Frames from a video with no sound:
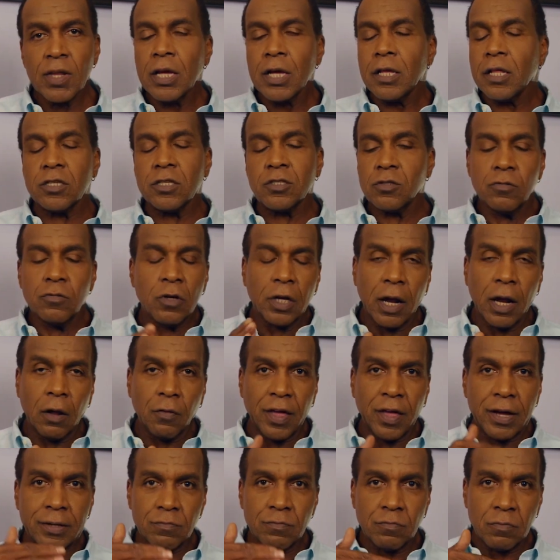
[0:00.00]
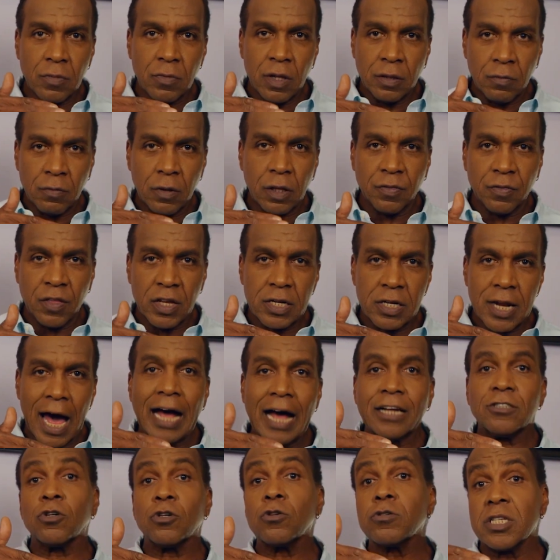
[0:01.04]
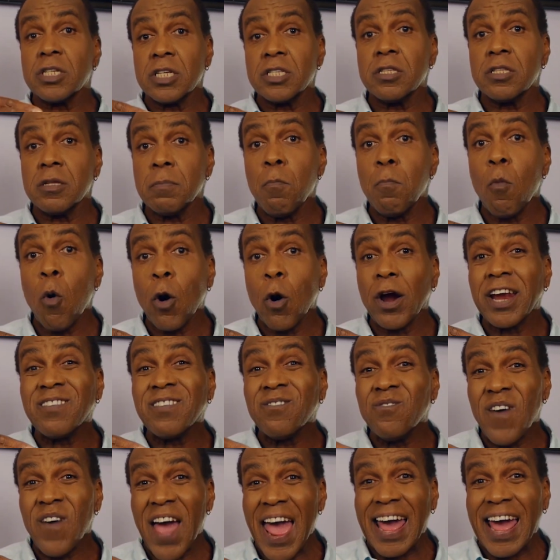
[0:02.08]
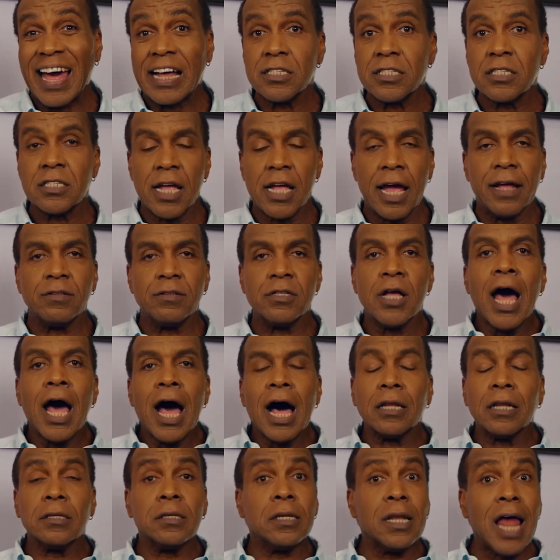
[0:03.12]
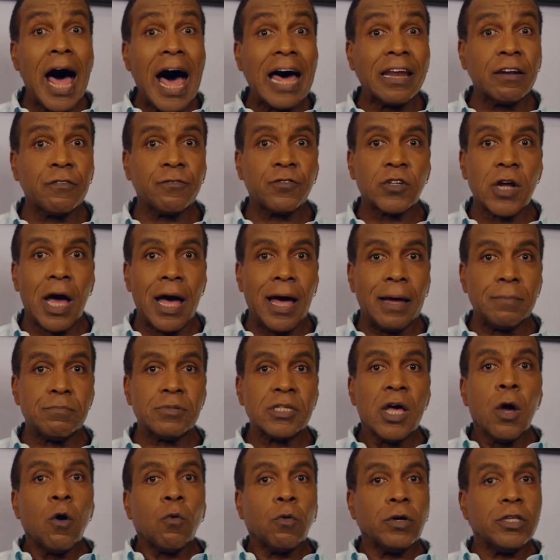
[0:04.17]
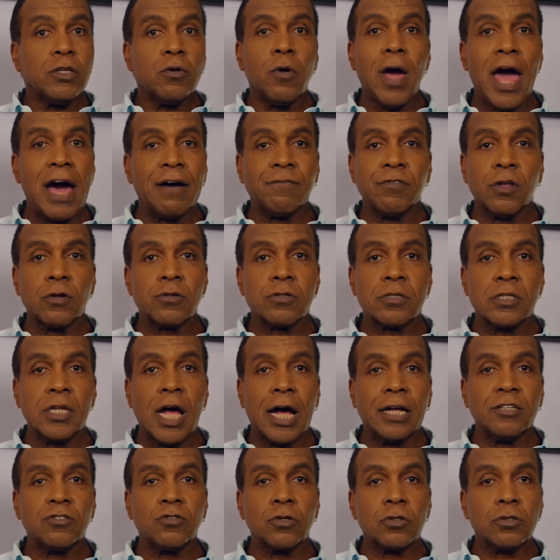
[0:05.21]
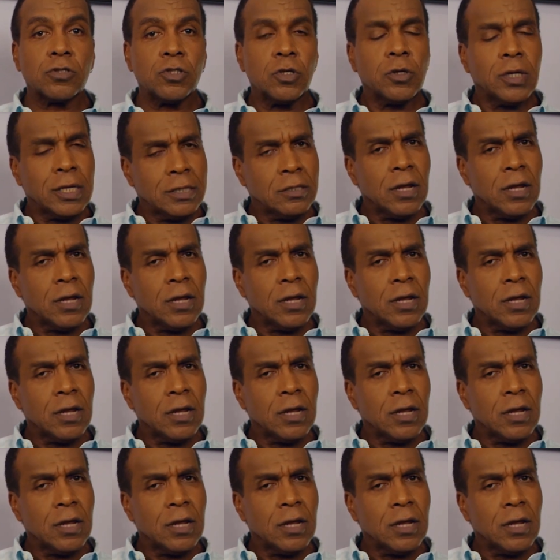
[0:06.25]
It's, that the nodules is the more advanced, and a lot of times when you have those nodules,